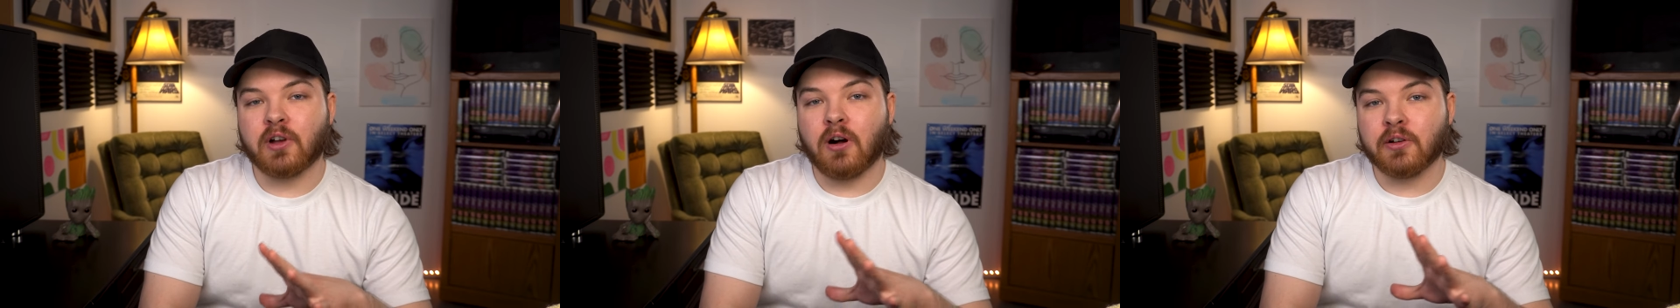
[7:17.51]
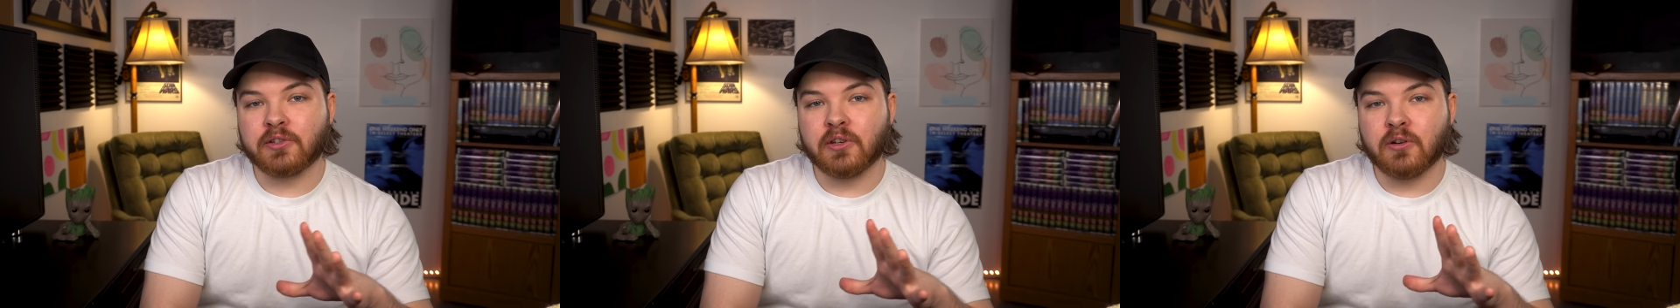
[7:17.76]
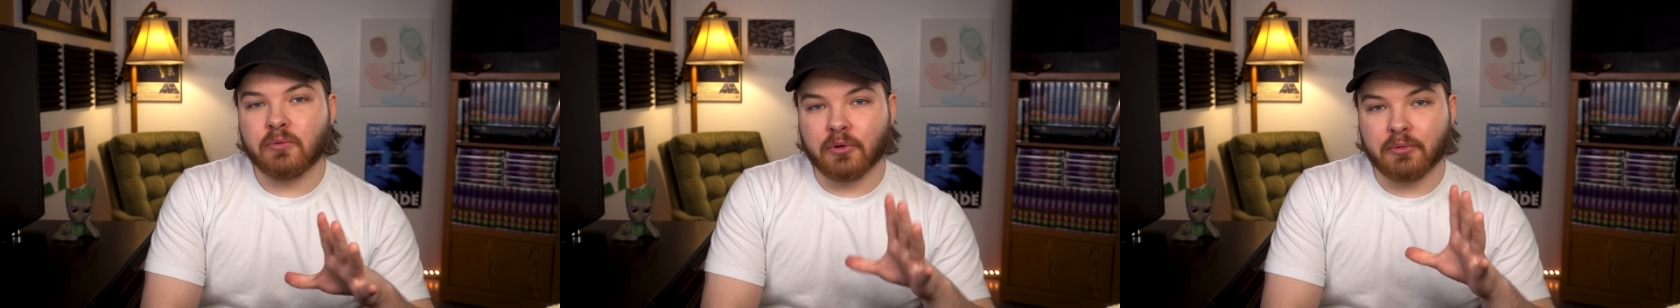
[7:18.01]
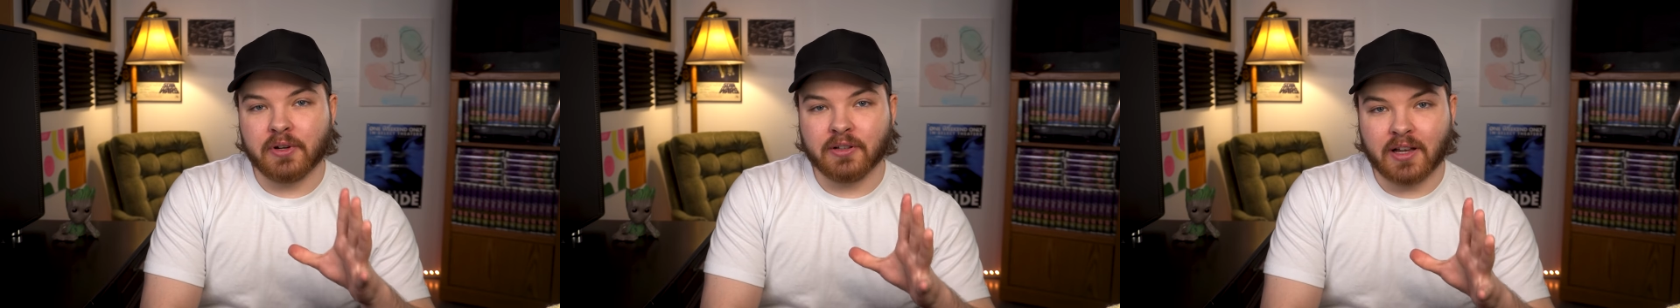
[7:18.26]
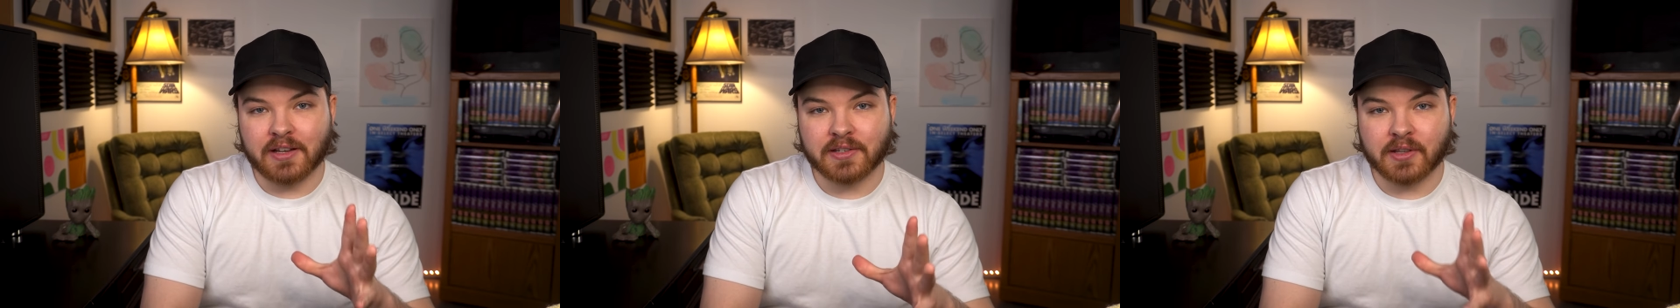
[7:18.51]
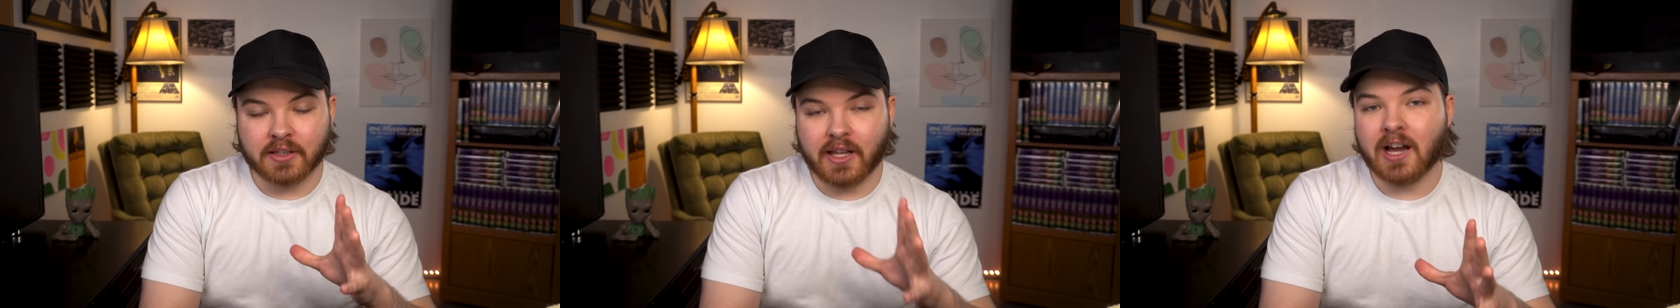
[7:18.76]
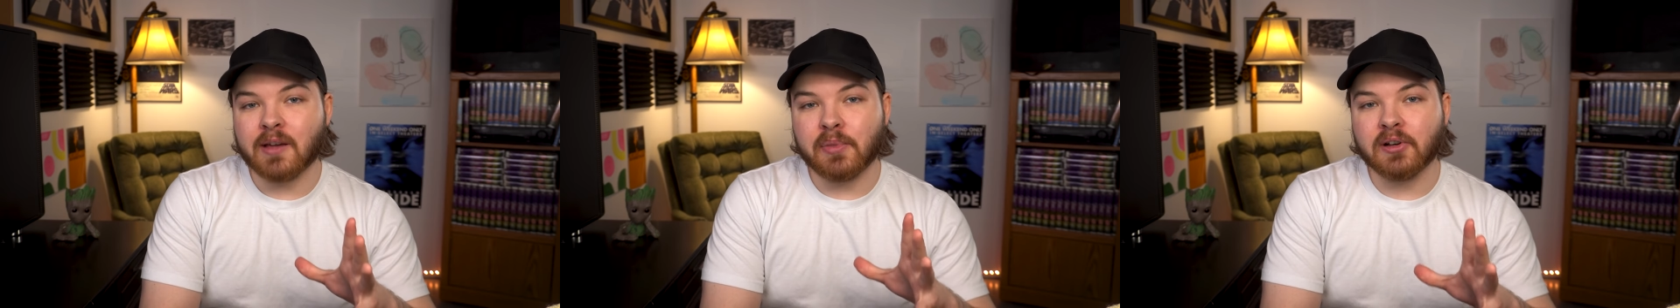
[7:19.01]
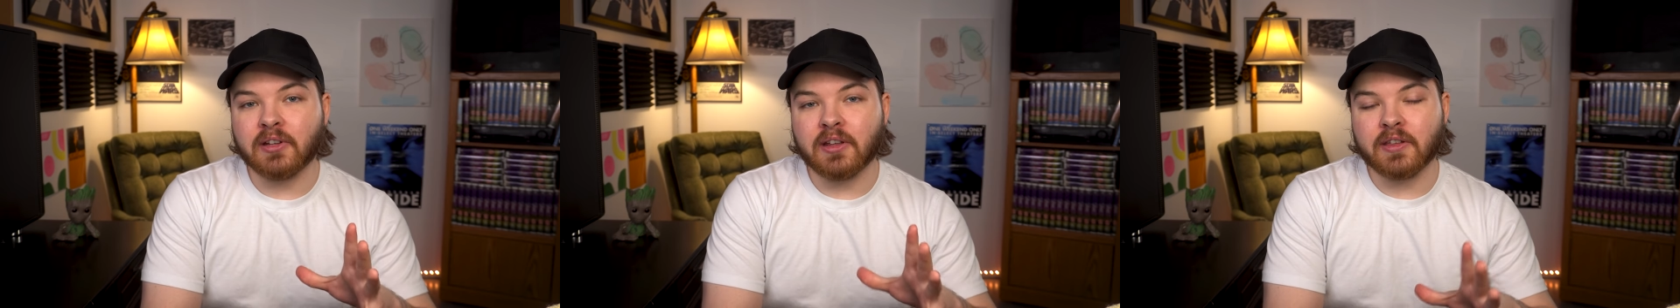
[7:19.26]
also were realizing the
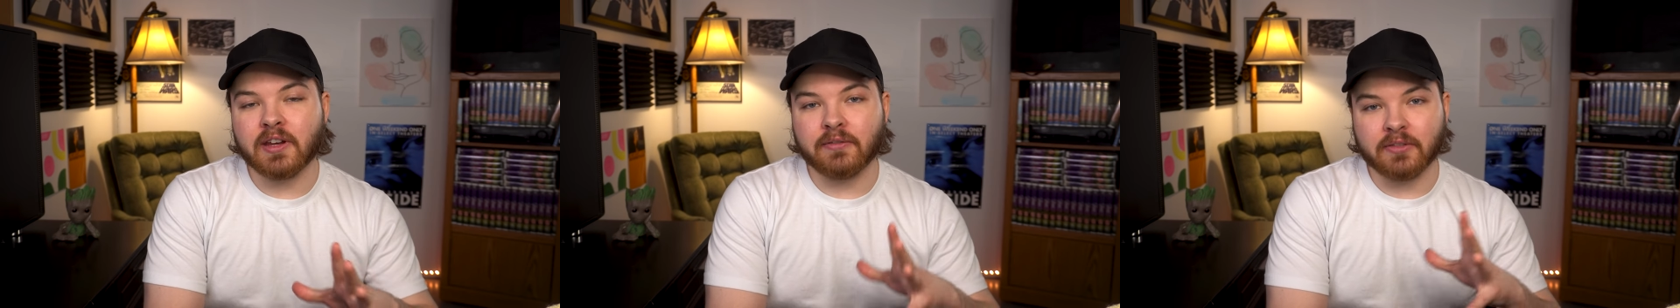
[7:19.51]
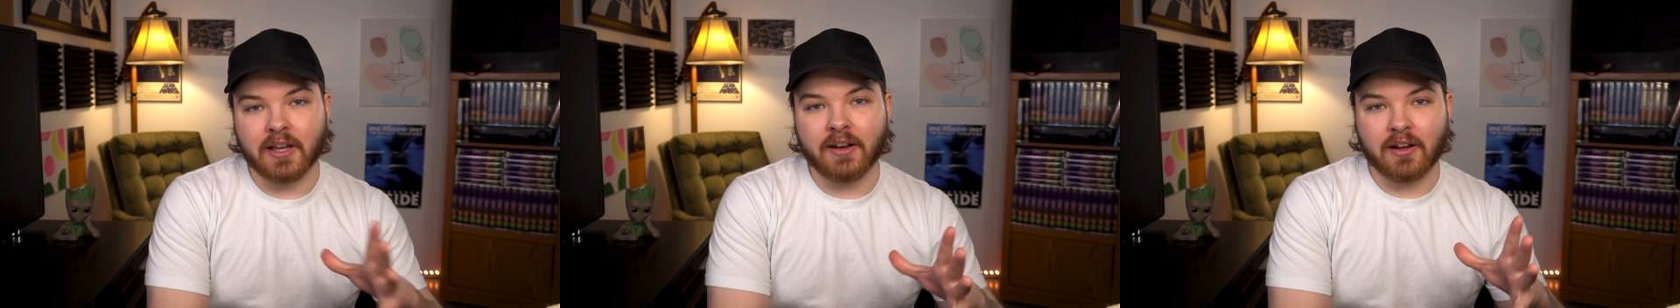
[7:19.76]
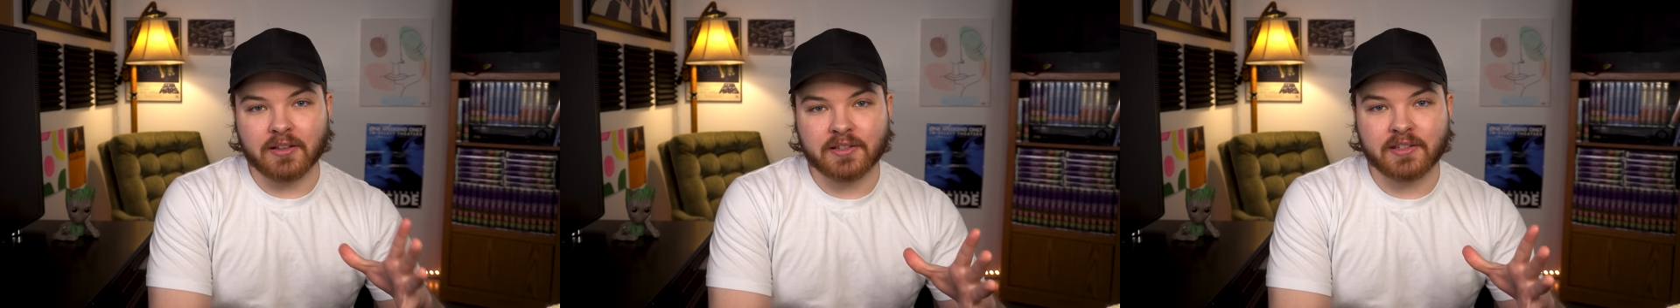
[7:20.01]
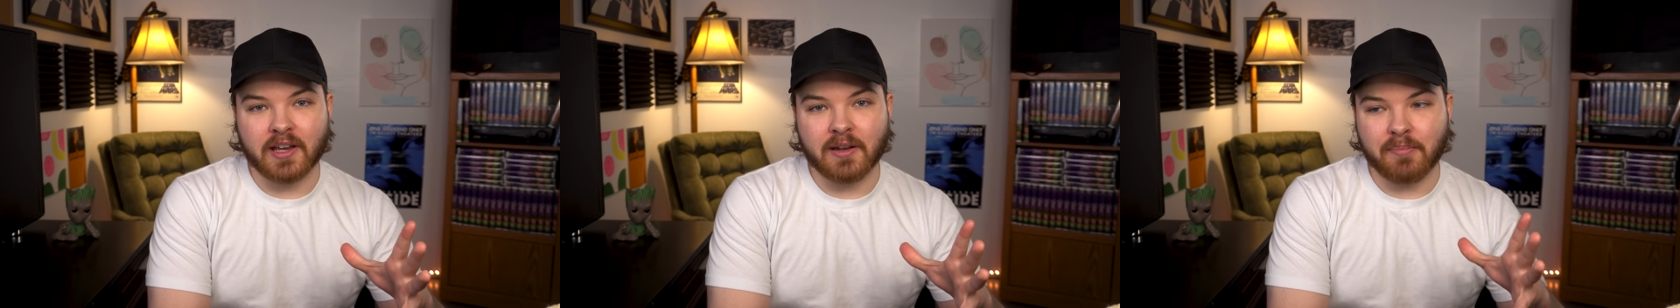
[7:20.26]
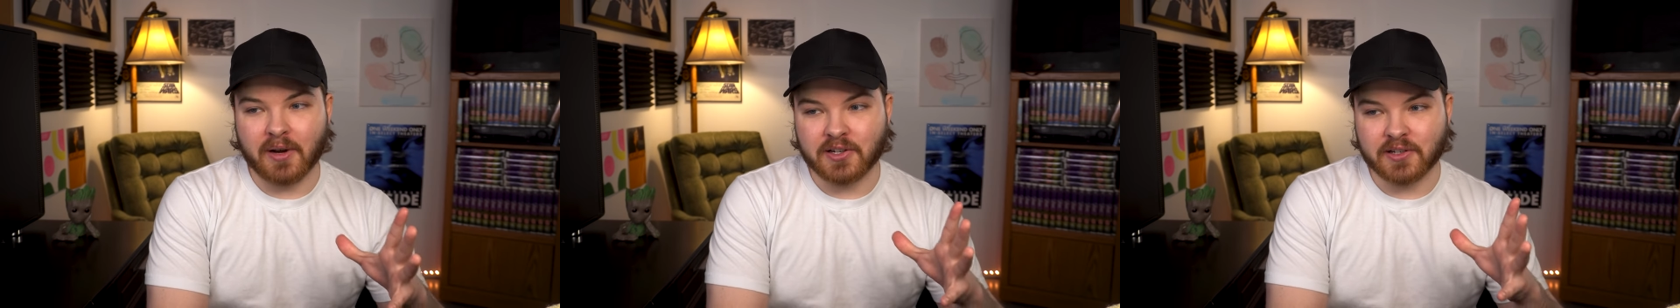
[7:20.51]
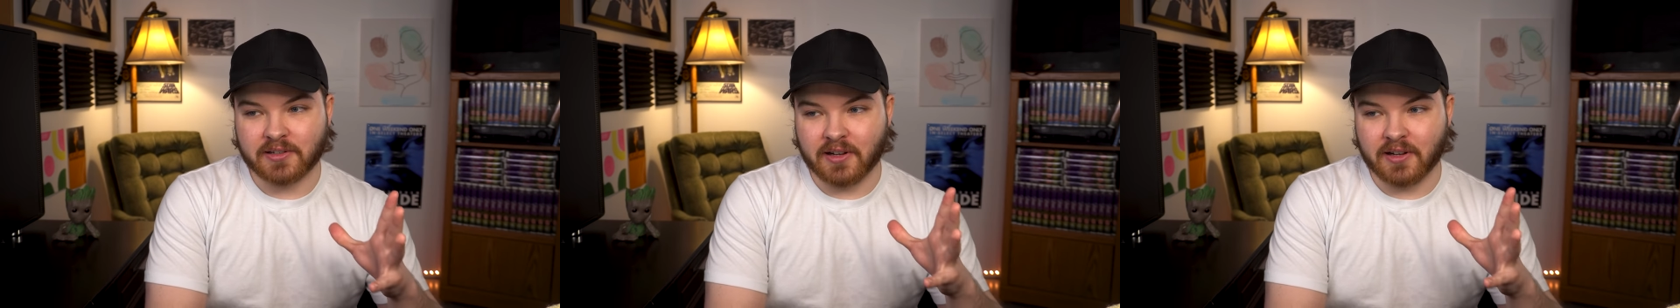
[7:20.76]
liability they have let on set by just